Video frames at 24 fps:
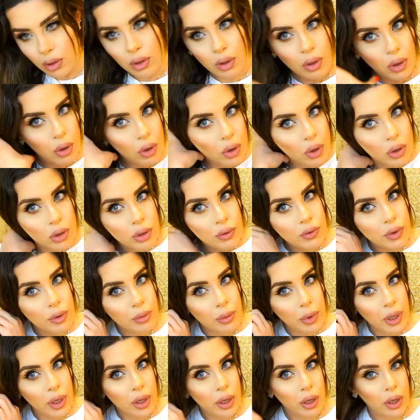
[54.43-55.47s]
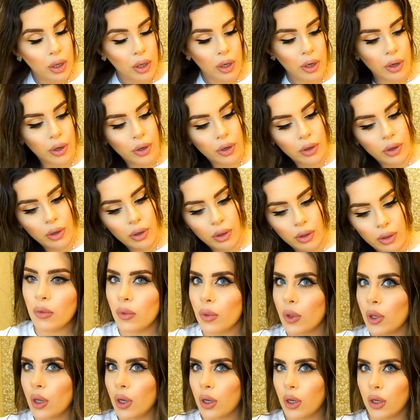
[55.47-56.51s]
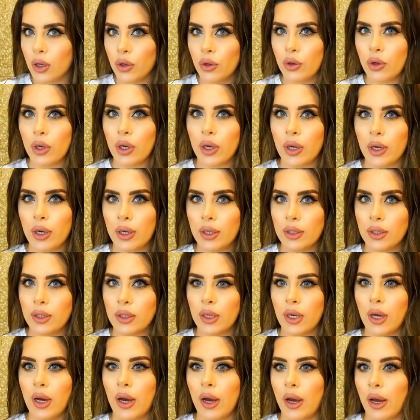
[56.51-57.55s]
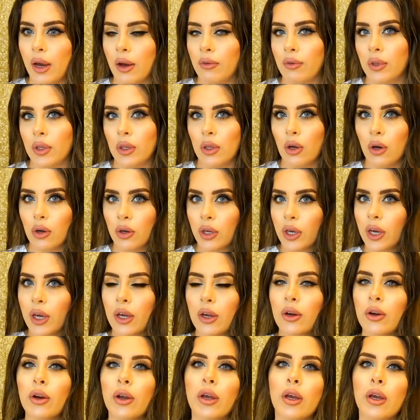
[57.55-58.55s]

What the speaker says: all over my hair. You can guys see I have long hair,